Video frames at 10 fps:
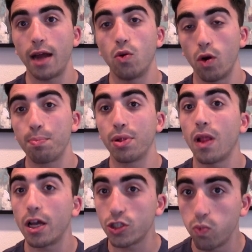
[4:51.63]
or
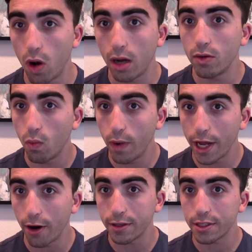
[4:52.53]
plus one
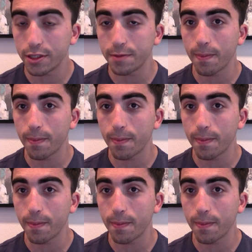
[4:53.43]
winners.